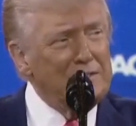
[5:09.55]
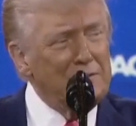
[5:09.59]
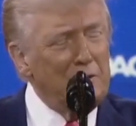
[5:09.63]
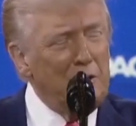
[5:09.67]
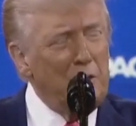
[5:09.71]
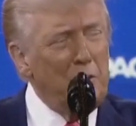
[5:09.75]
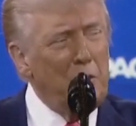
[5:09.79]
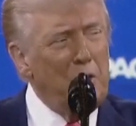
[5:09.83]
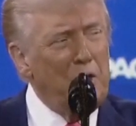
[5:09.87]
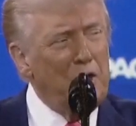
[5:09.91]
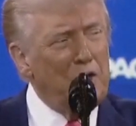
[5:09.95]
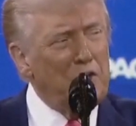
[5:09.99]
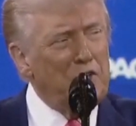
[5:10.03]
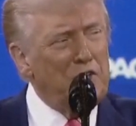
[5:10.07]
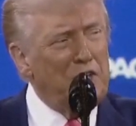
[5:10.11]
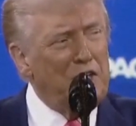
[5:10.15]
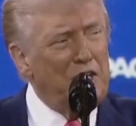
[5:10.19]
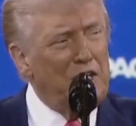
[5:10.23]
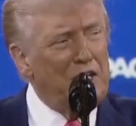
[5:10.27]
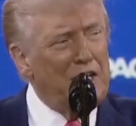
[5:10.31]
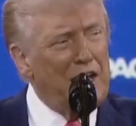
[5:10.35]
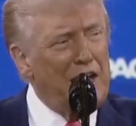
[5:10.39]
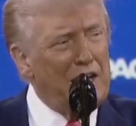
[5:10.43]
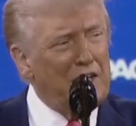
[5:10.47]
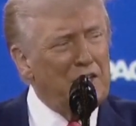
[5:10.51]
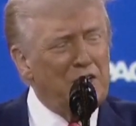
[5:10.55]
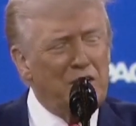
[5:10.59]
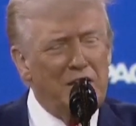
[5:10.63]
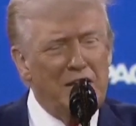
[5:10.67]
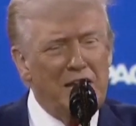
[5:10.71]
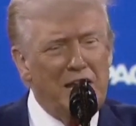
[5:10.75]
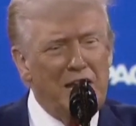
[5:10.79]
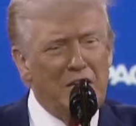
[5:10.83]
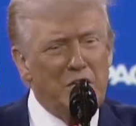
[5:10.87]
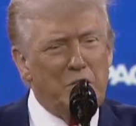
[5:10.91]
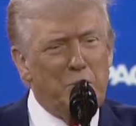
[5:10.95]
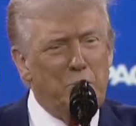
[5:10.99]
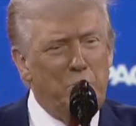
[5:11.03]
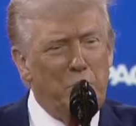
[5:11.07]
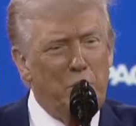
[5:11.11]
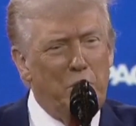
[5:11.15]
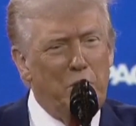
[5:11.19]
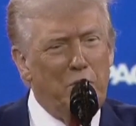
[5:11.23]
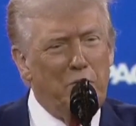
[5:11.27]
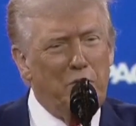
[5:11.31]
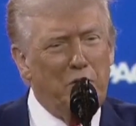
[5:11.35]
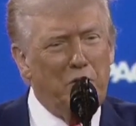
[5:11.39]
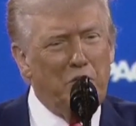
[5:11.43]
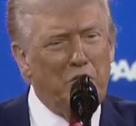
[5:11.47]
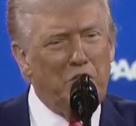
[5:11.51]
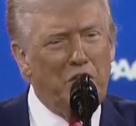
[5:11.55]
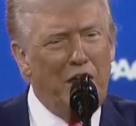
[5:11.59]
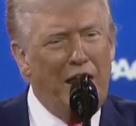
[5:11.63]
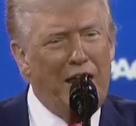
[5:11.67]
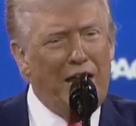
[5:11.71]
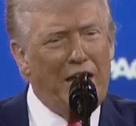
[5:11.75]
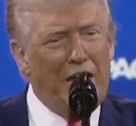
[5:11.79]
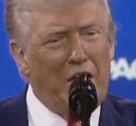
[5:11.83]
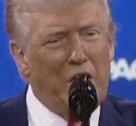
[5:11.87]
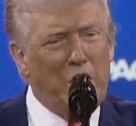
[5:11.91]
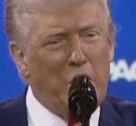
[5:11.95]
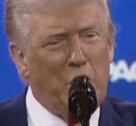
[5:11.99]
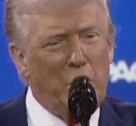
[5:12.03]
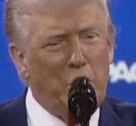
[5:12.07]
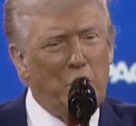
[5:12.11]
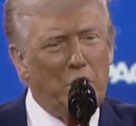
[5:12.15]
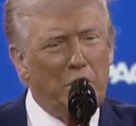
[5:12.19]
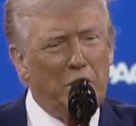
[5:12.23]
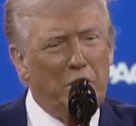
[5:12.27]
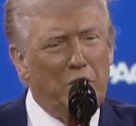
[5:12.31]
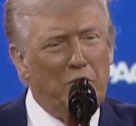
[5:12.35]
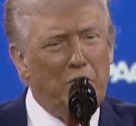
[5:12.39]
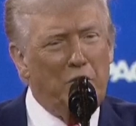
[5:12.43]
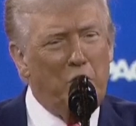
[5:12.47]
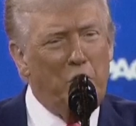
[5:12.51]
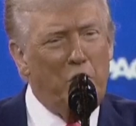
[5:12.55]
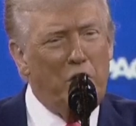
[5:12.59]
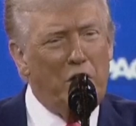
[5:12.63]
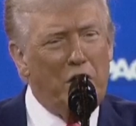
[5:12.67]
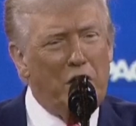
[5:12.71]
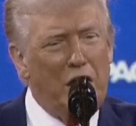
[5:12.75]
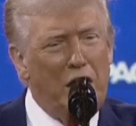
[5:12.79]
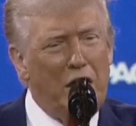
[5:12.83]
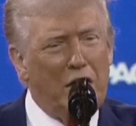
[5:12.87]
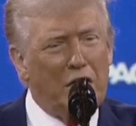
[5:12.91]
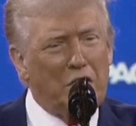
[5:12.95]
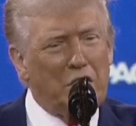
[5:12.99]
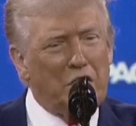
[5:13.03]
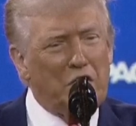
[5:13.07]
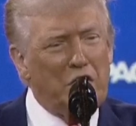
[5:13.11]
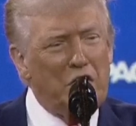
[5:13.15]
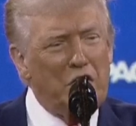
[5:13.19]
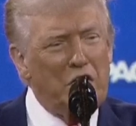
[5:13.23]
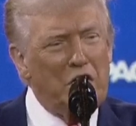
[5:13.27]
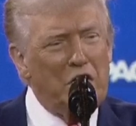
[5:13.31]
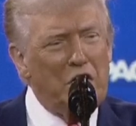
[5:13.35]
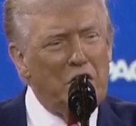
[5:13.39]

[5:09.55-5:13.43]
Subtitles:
We want to see lots of nice, beautiful, shiny gold in Fort Knox.